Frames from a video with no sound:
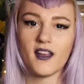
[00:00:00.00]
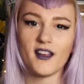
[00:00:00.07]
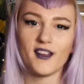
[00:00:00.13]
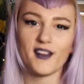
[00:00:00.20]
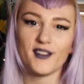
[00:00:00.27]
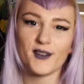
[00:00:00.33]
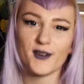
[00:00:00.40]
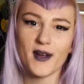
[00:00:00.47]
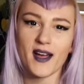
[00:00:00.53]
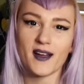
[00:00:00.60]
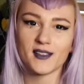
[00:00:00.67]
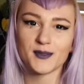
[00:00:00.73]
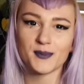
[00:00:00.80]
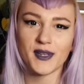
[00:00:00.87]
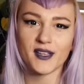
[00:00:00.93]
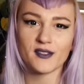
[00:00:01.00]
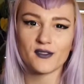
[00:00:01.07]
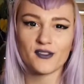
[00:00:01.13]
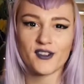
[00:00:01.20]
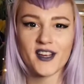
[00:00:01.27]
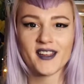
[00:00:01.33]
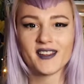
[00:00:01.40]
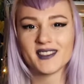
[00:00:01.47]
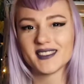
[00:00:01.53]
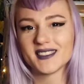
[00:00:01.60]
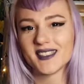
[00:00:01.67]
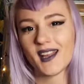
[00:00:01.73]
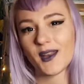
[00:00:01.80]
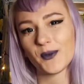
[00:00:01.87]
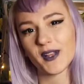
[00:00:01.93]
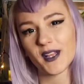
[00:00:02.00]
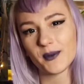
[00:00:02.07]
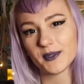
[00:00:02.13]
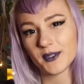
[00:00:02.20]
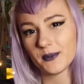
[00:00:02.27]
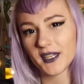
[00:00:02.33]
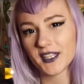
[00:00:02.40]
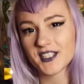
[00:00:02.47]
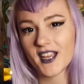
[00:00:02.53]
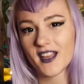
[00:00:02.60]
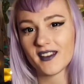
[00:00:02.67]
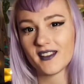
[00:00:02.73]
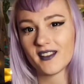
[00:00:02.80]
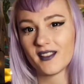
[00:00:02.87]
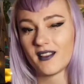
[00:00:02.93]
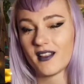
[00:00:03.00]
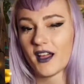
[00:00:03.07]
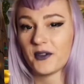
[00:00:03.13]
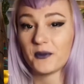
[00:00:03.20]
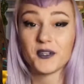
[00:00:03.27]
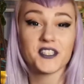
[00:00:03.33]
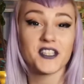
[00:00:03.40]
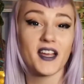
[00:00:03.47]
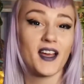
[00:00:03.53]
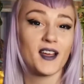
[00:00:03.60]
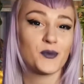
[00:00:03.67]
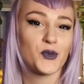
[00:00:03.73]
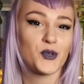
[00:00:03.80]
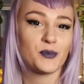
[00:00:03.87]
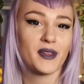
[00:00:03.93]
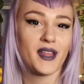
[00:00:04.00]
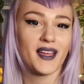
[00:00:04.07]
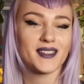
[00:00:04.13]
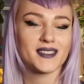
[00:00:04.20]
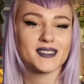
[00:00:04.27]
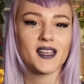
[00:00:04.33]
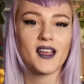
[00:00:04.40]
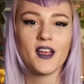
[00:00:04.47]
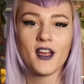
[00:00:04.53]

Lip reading: Hello houseplant friends and welcome to my channel. I wish I had more plants.